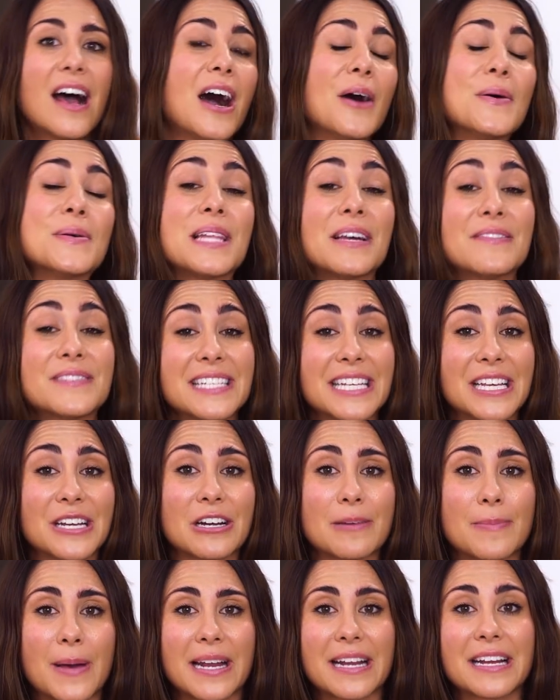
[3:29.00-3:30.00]
I would love to
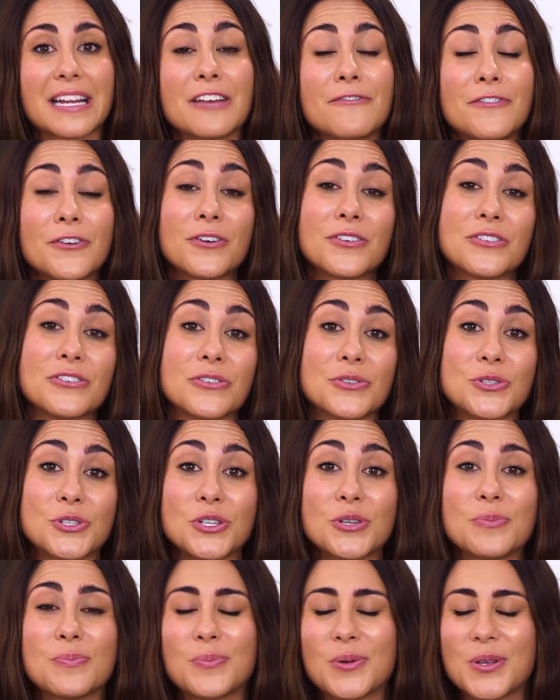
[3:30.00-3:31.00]
hear about it. If you're on
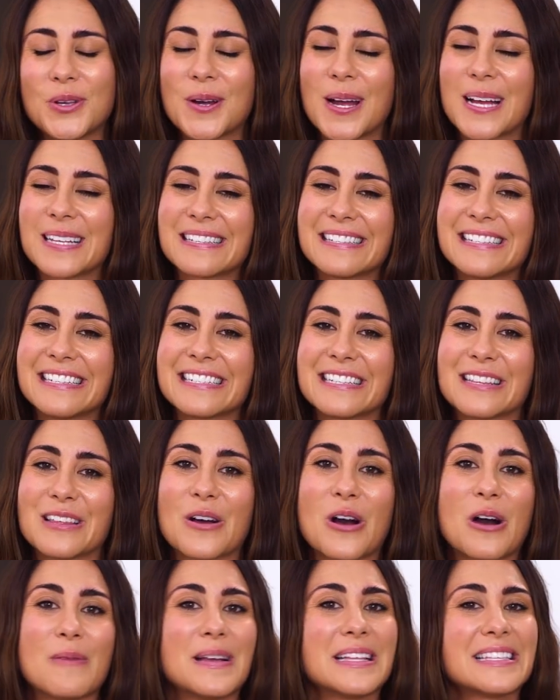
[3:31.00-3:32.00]
YouTube, put your answers into the
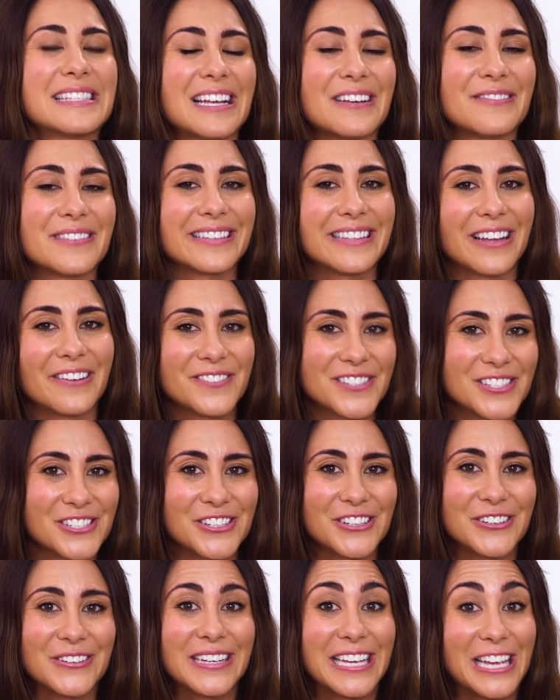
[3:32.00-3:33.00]
comments. I would love
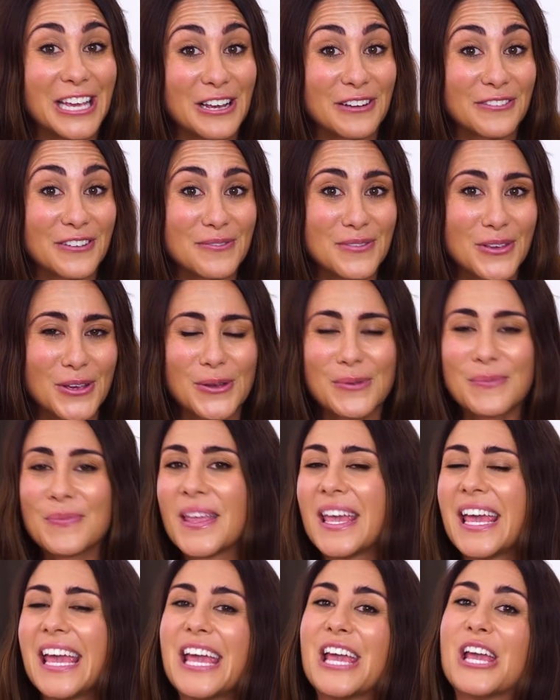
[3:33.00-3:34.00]
to hear from you.
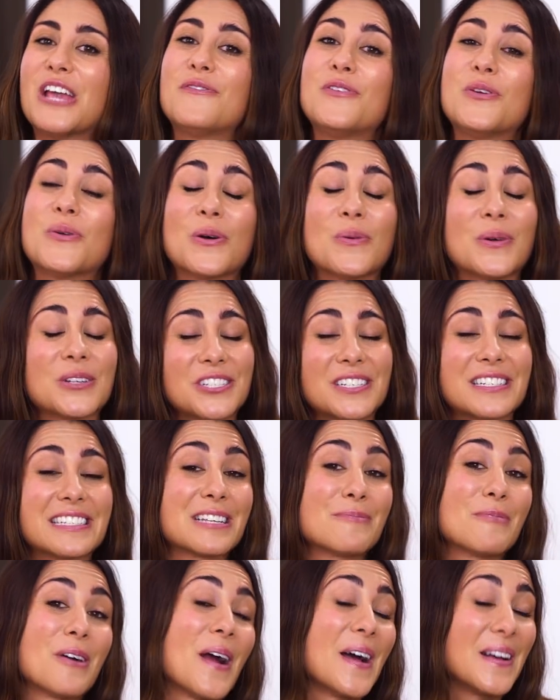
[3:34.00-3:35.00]
If you are watching
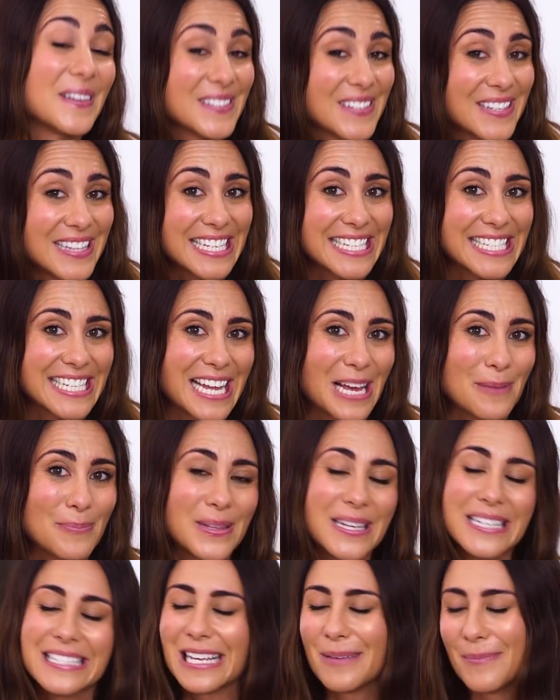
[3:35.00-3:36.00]
somewhere else on the internet,
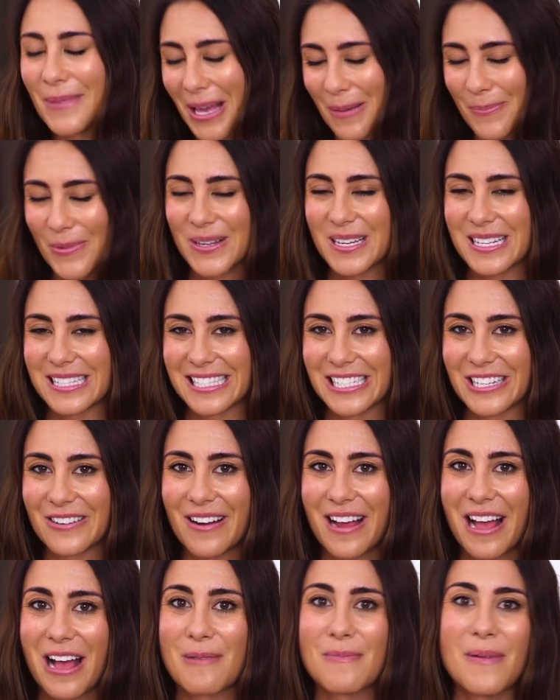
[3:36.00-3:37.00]
please hit me up on
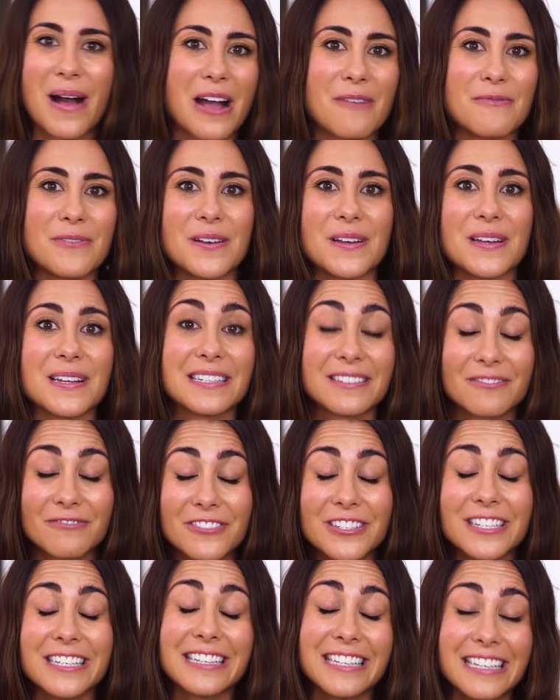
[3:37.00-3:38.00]
Instagram. I would
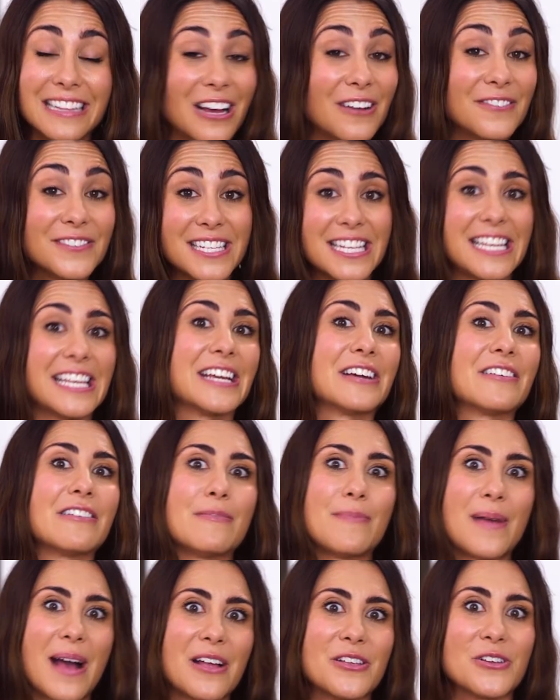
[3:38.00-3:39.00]
really love to hear
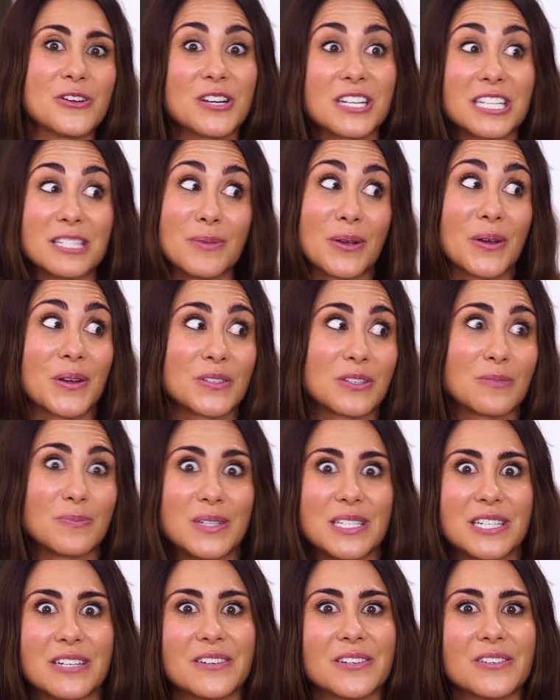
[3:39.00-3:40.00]
about your experience with
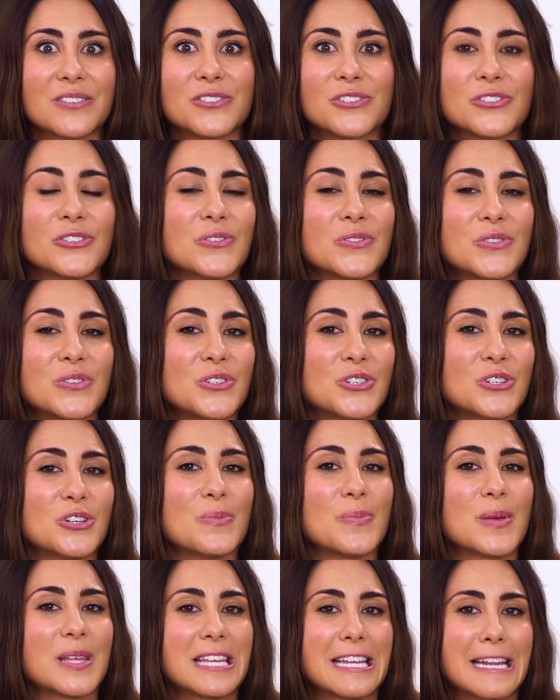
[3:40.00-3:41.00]
materials, shoes, and
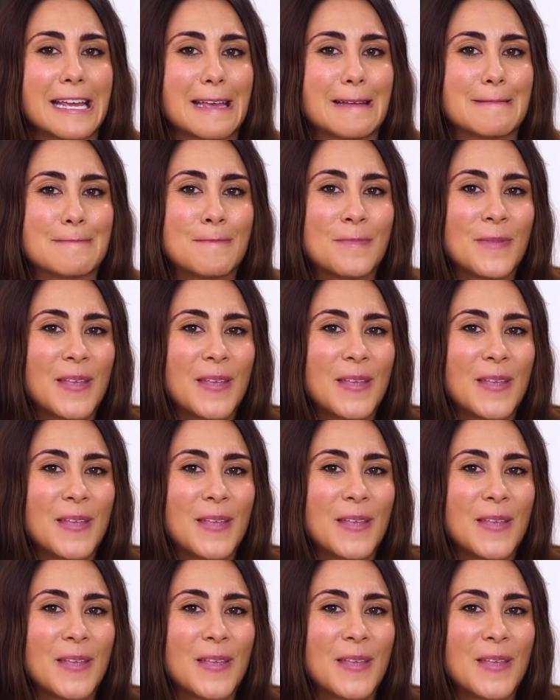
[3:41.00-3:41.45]
durability.